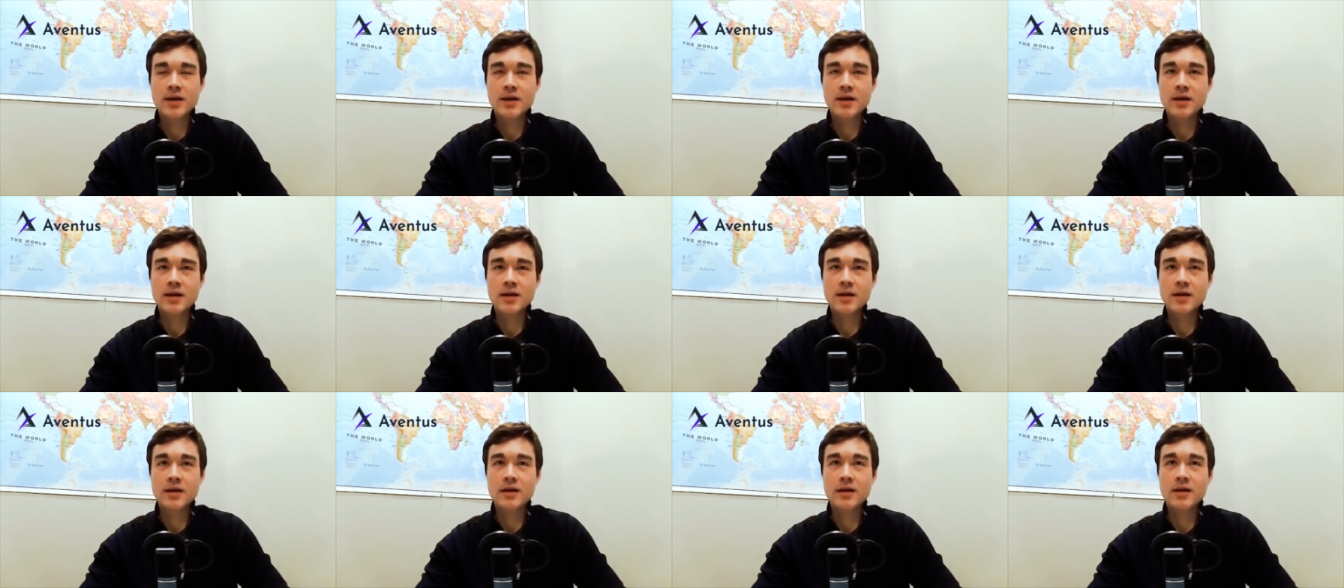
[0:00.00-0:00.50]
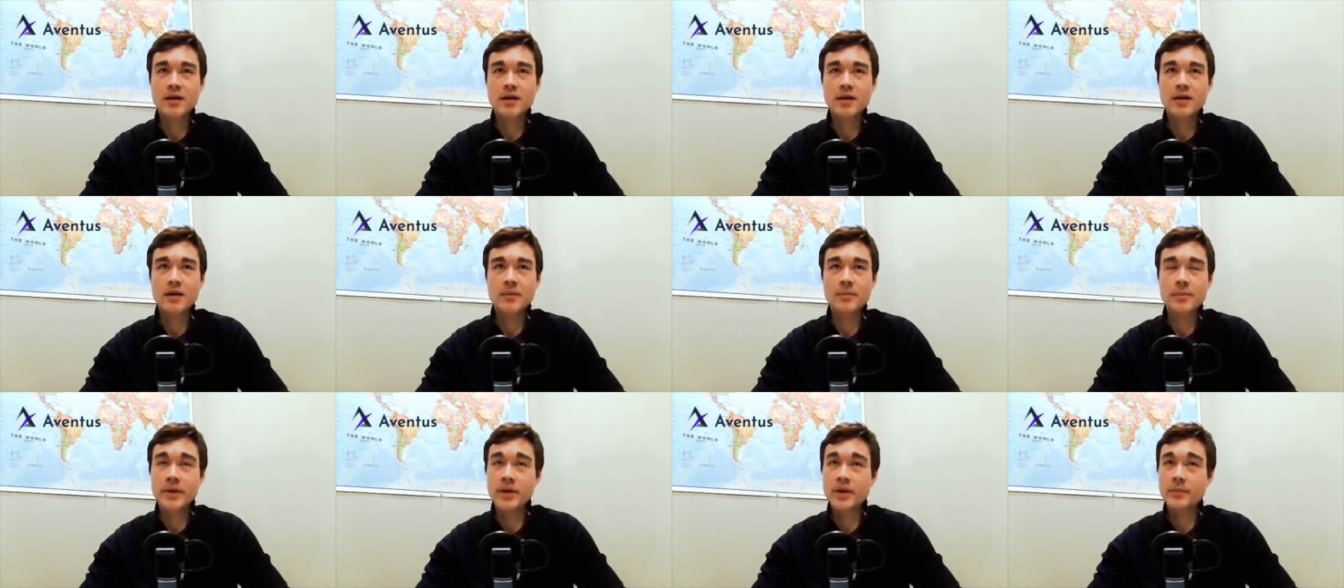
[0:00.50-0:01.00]

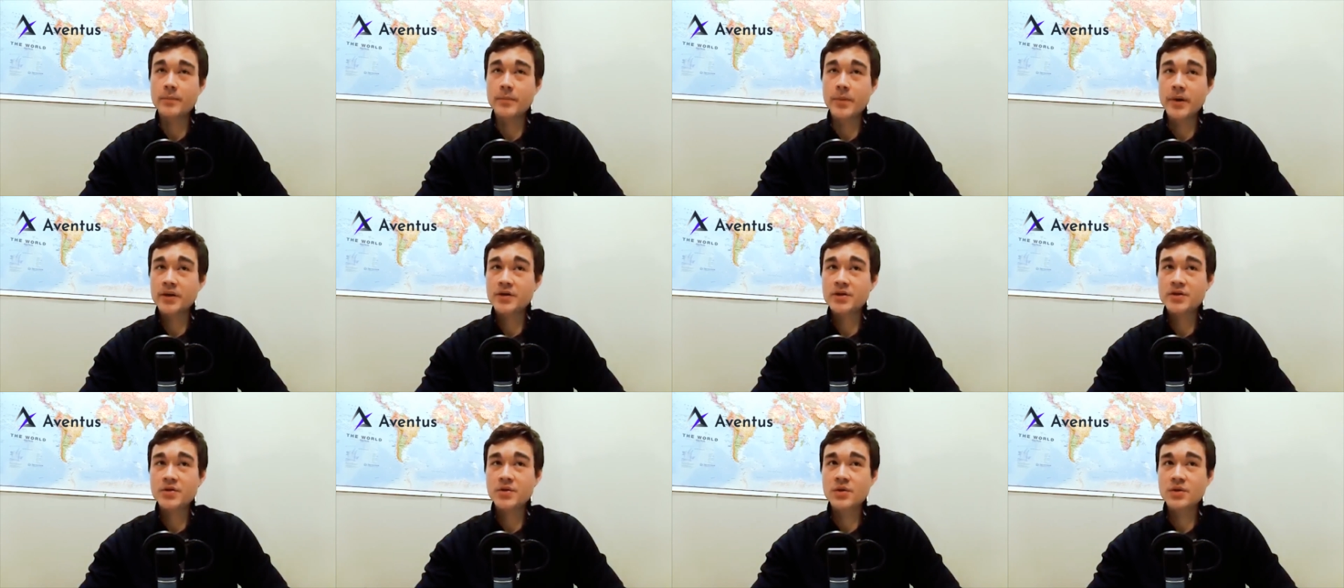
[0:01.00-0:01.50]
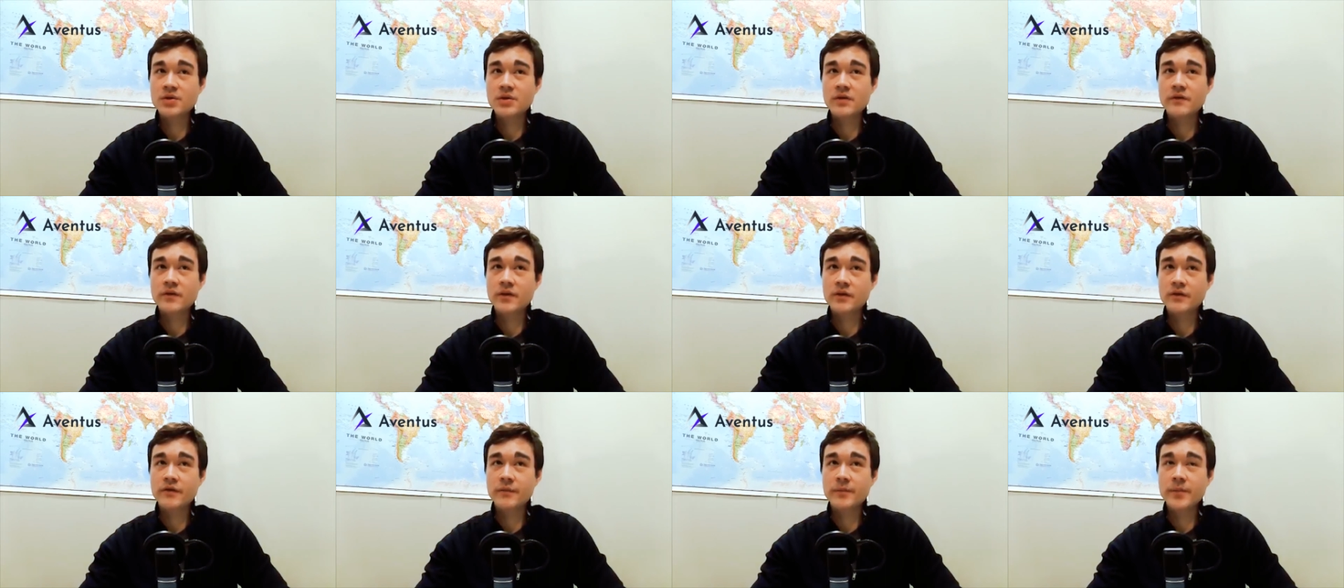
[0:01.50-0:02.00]
Uh, but the best source of
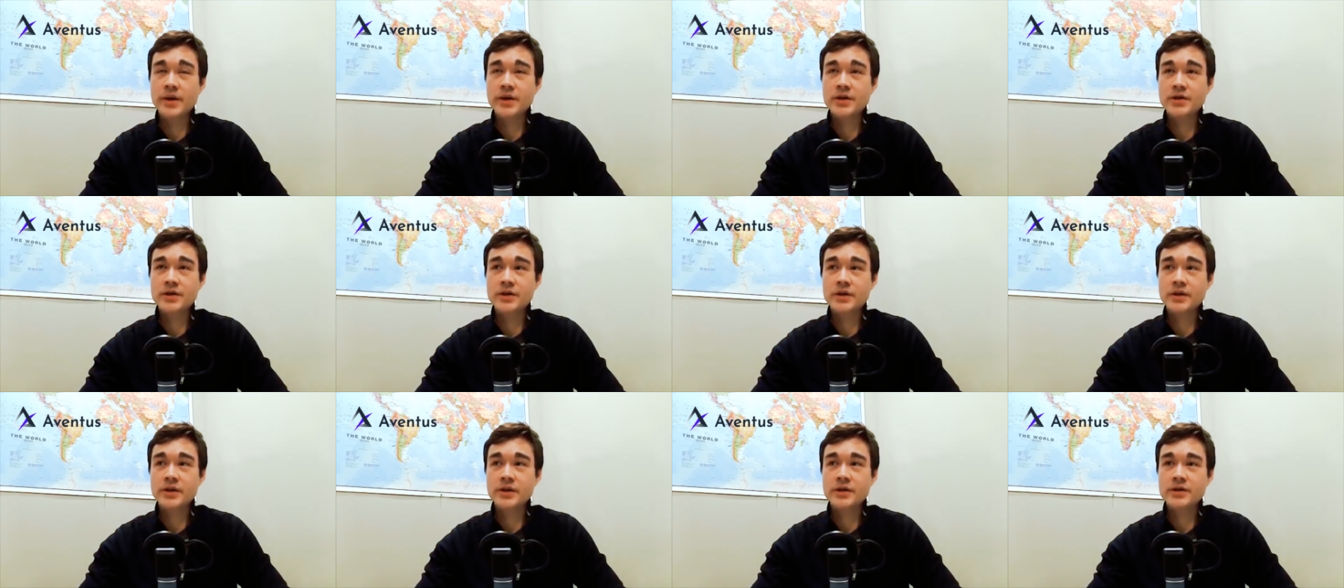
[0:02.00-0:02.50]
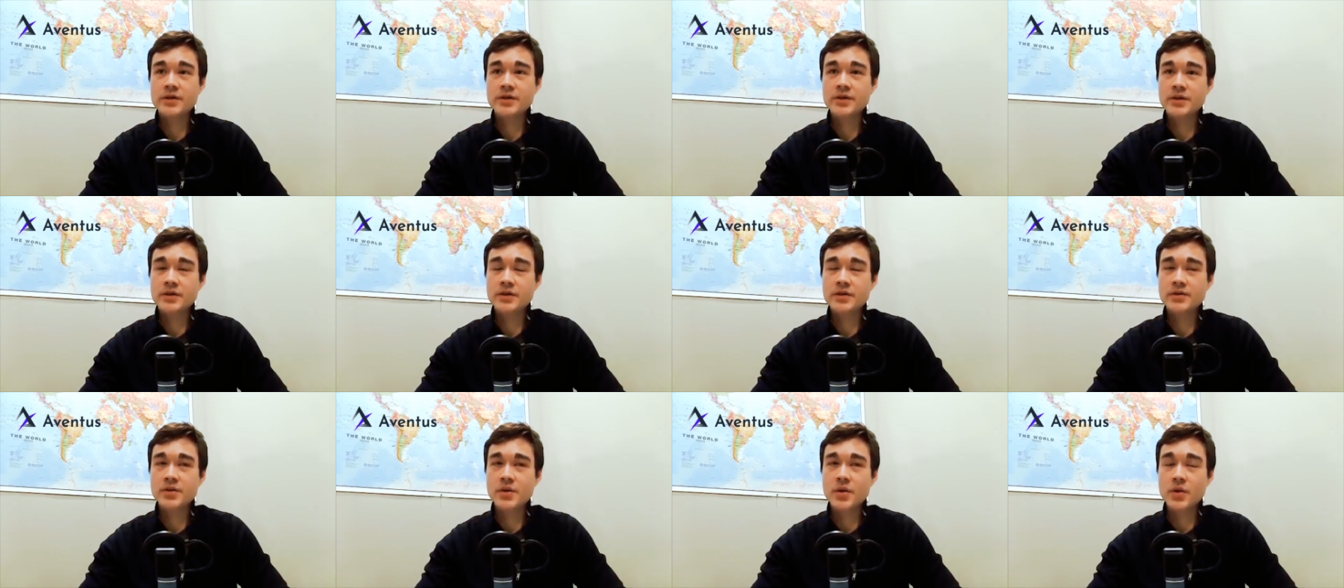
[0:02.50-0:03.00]
information is
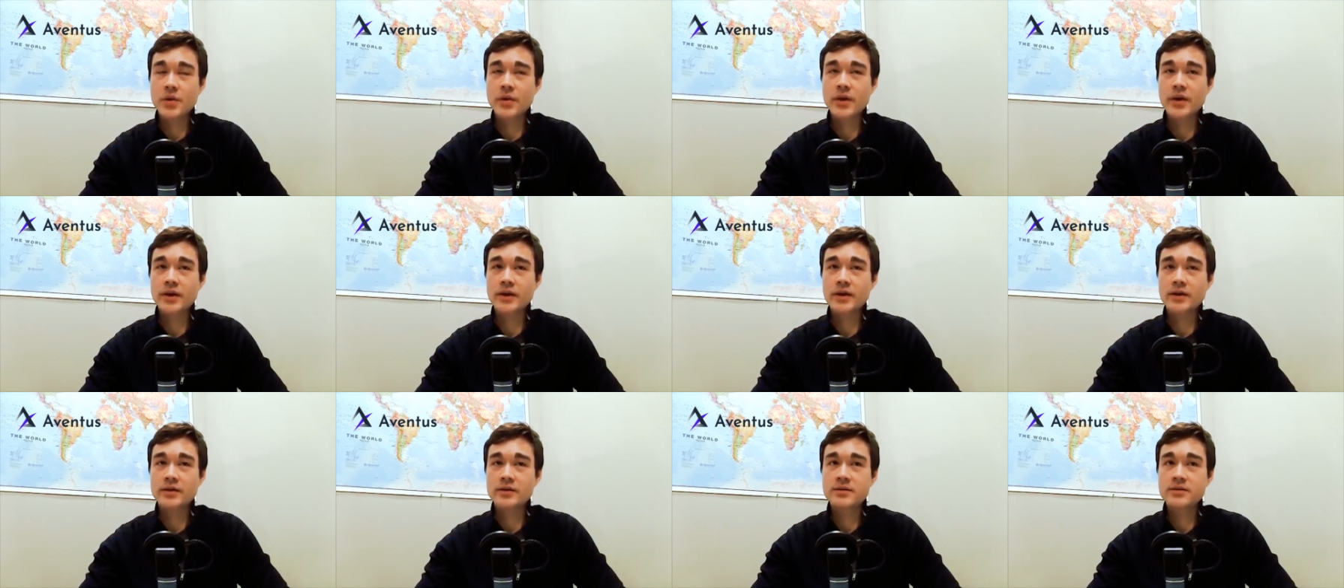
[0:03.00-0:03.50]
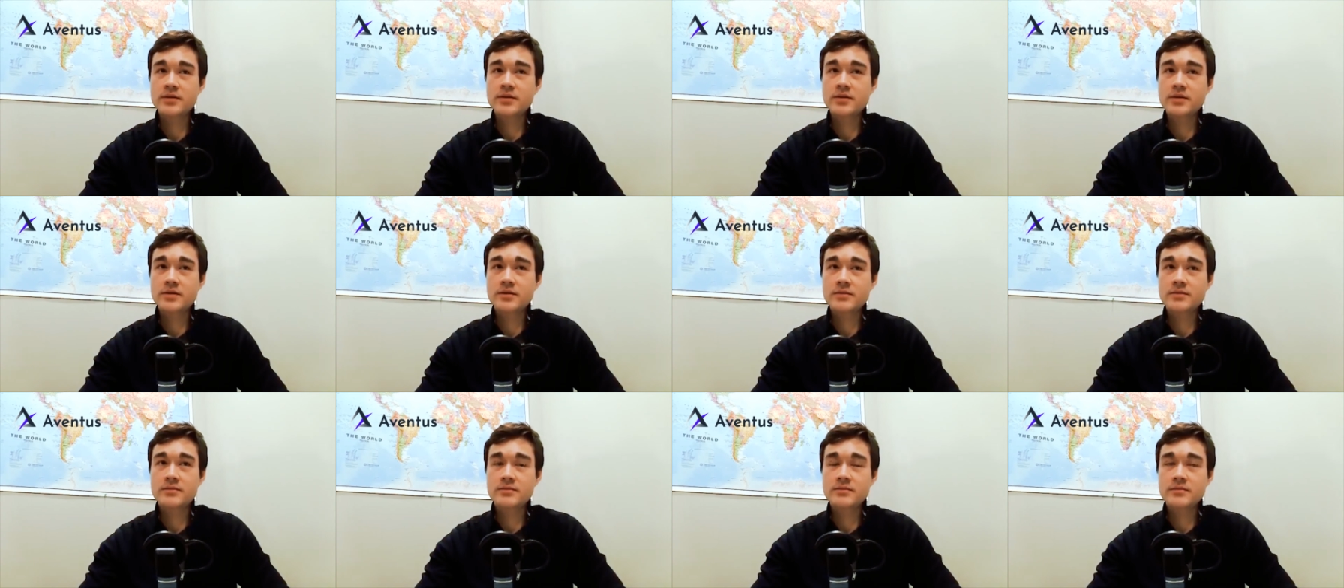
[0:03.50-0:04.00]
is going,
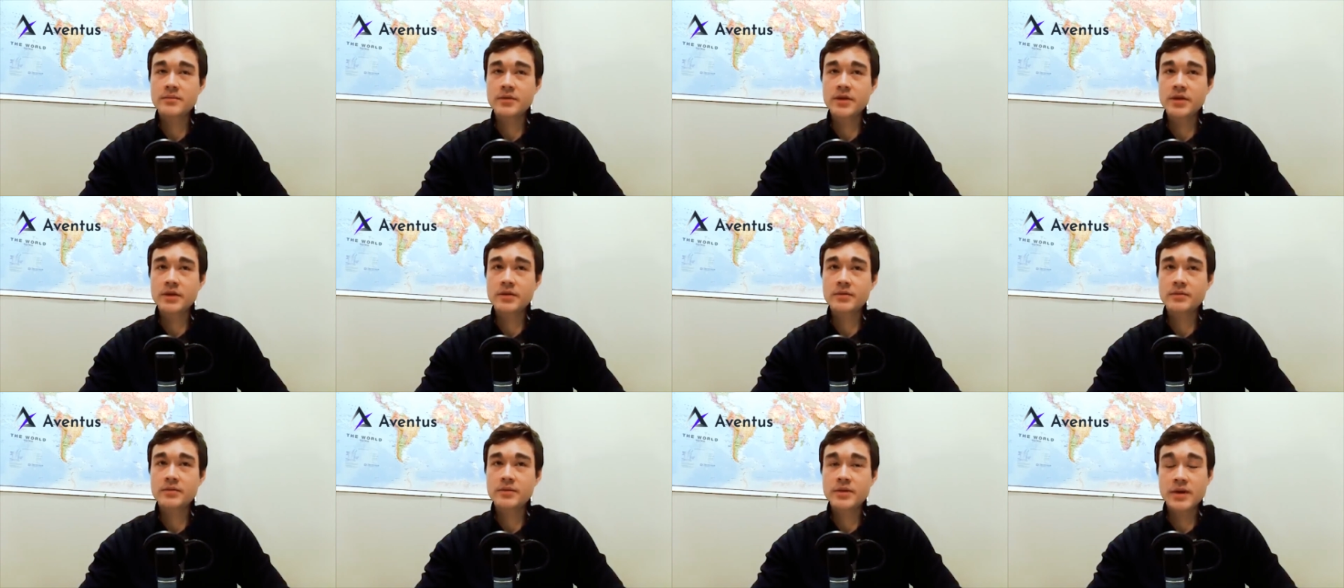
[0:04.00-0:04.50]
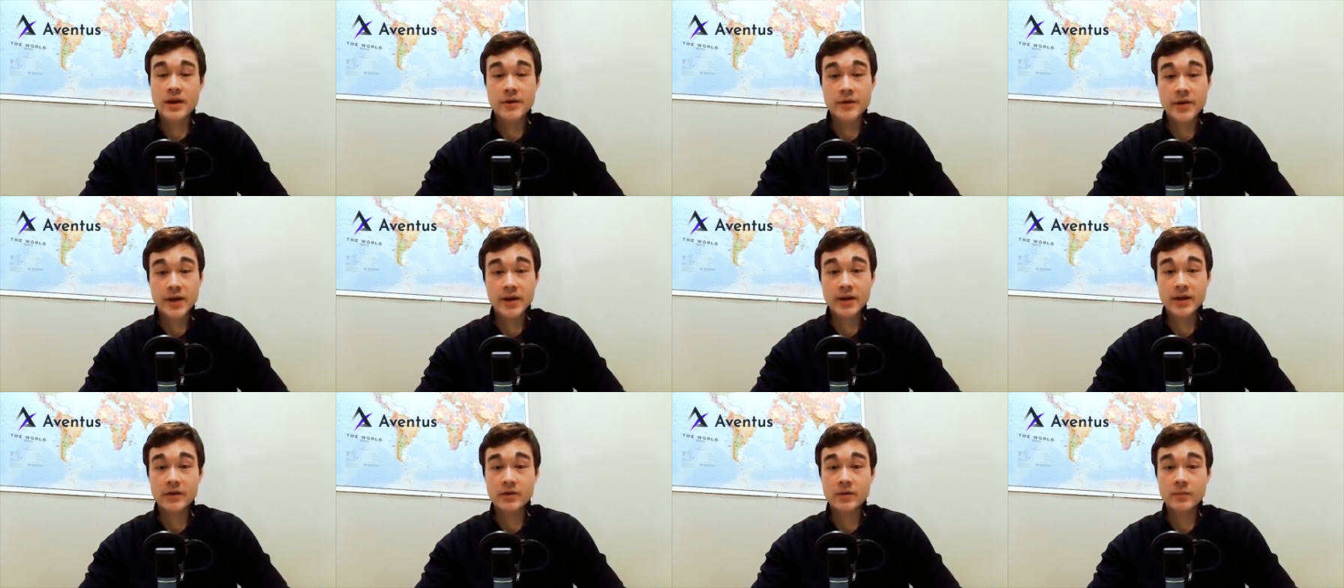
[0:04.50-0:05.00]
you know,
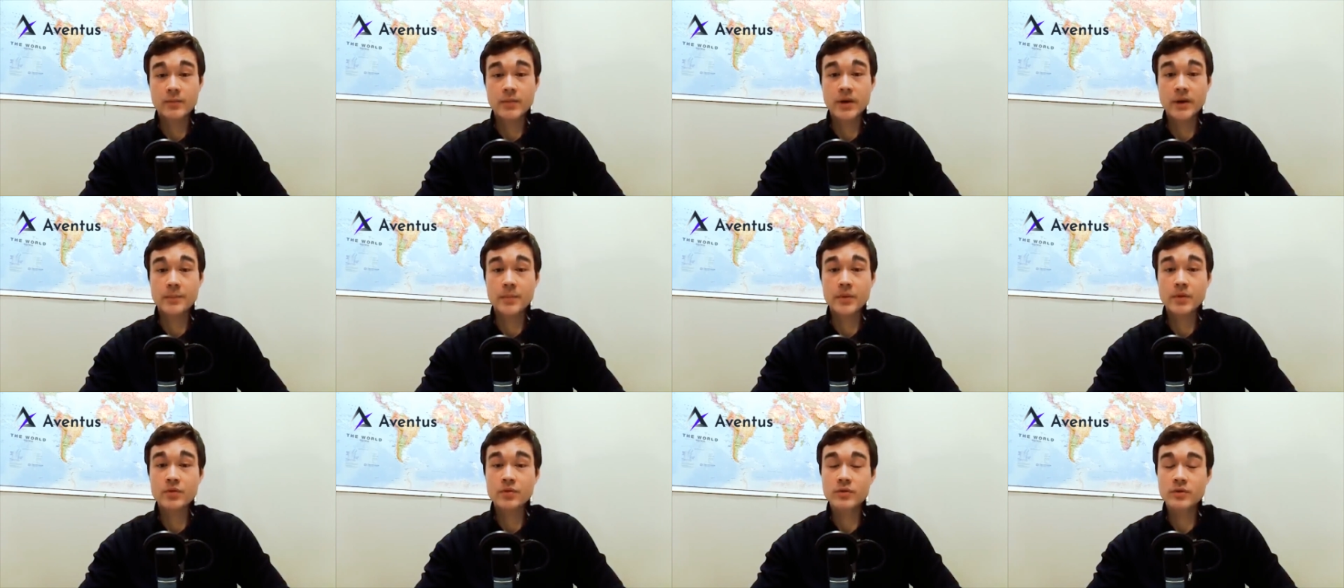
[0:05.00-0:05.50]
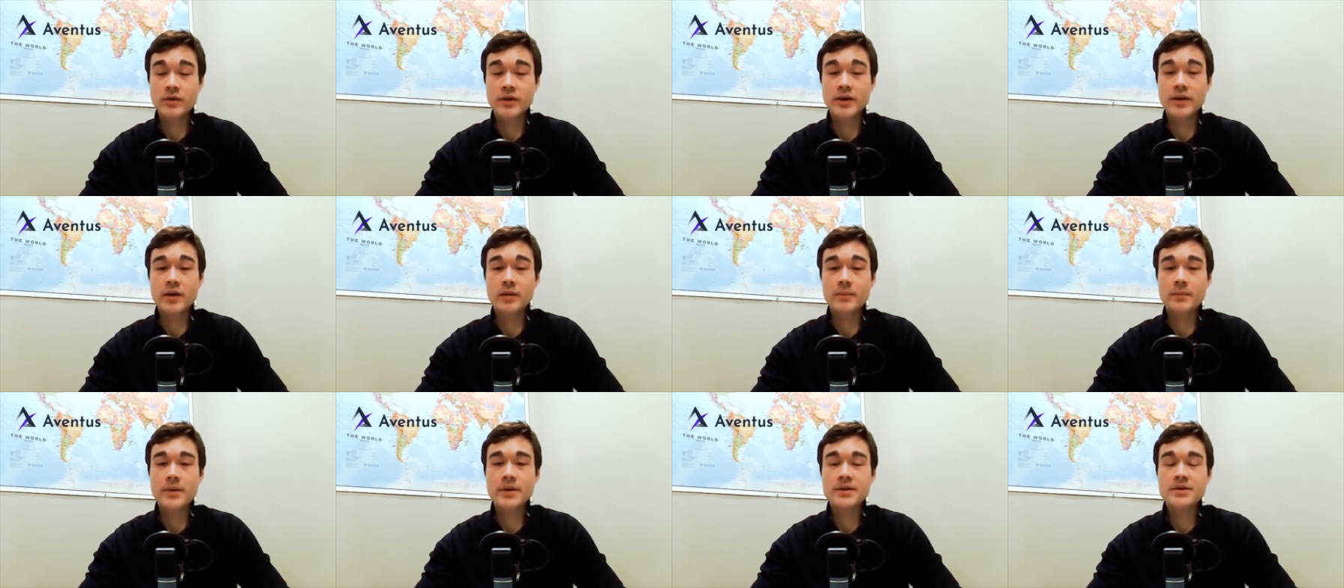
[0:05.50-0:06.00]
directly to people who are in
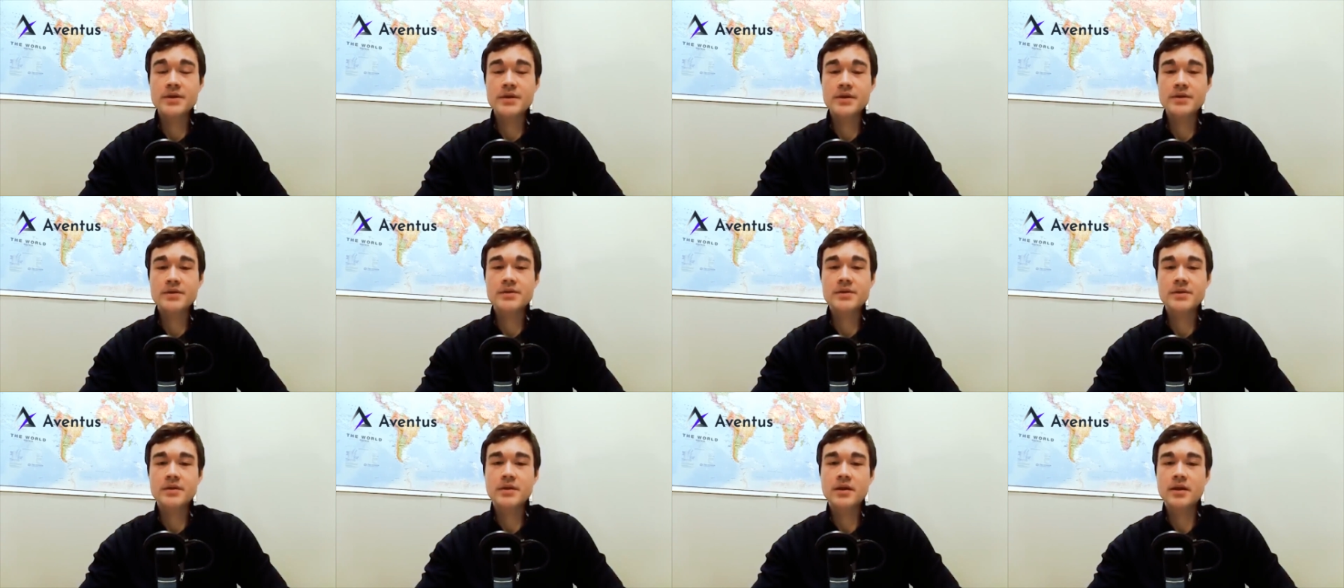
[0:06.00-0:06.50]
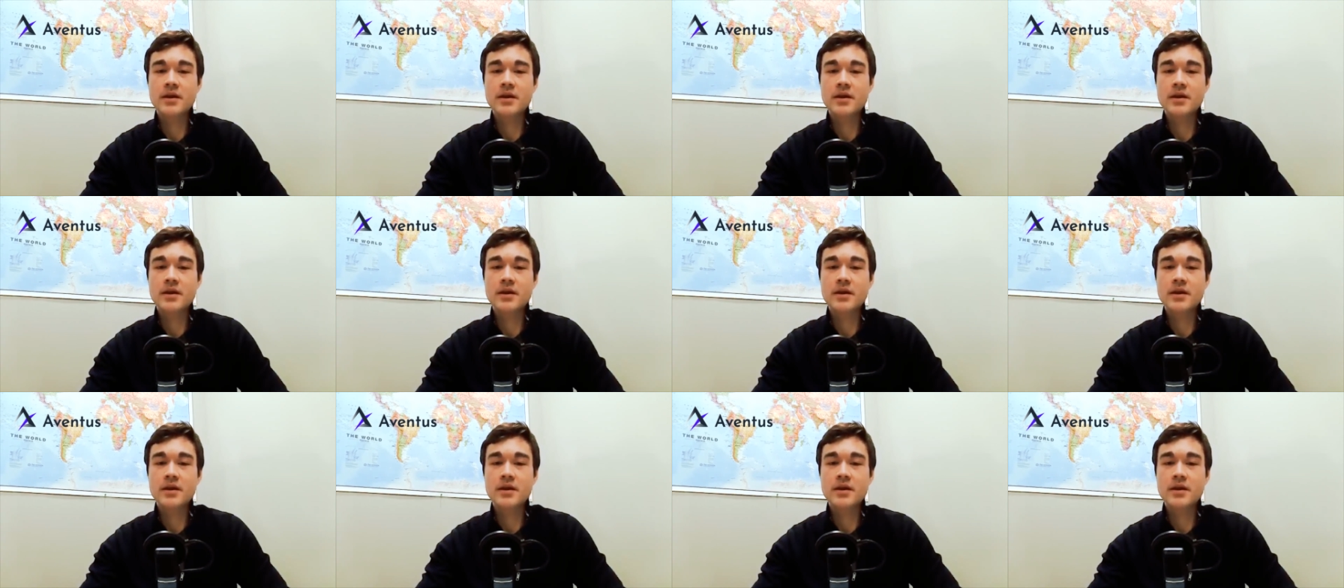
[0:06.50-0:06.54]
the business.